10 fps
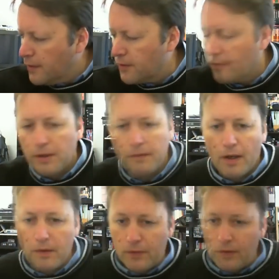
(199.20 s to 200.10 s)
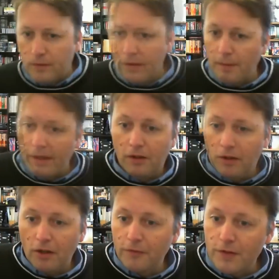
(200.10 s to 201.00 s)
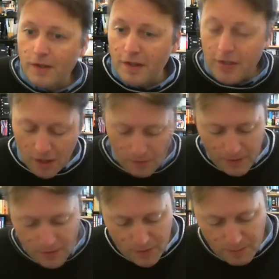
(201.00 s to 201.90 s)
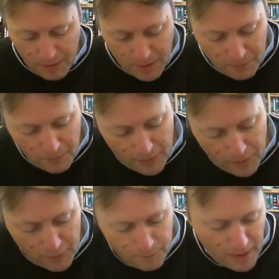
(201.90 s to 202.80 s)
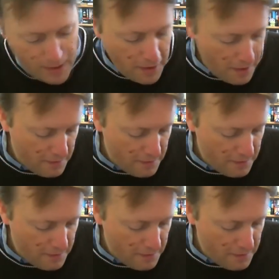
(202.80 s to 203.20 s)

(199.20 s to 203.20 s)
So anyway, I obviously didn't go into the bid with a lot of money.